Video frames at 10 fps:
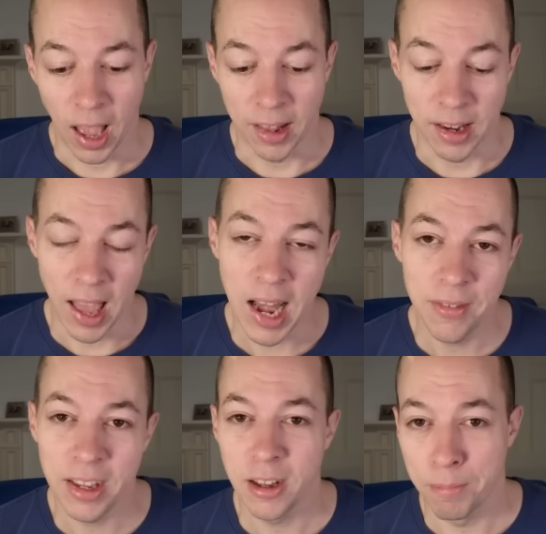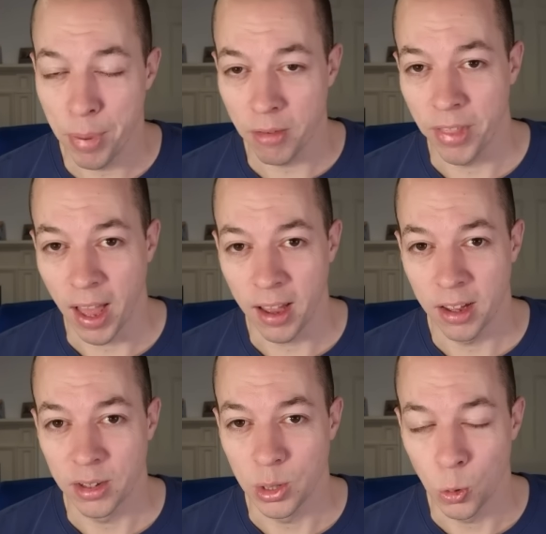And then anything above that
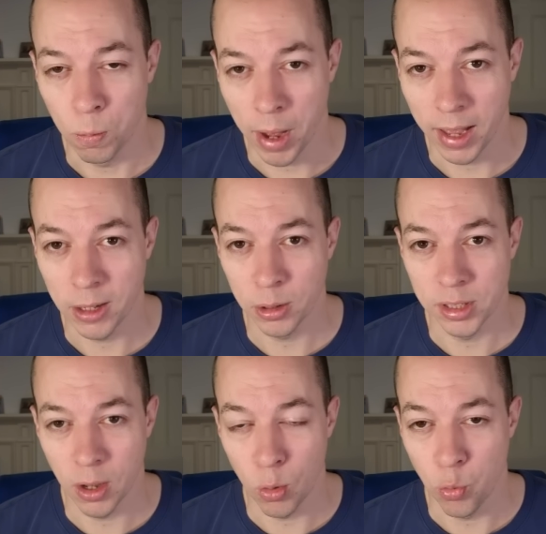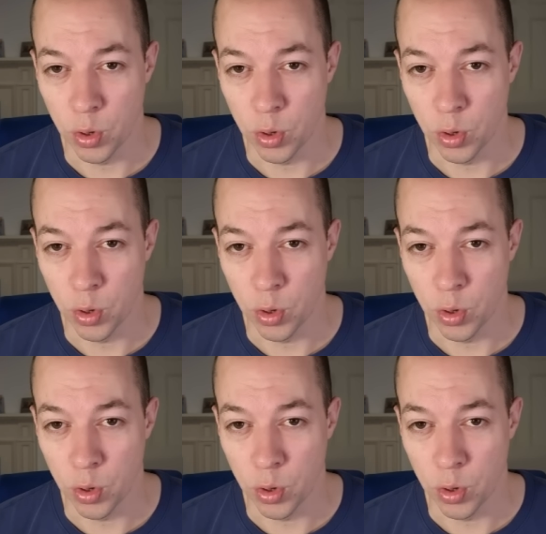you will pay yourself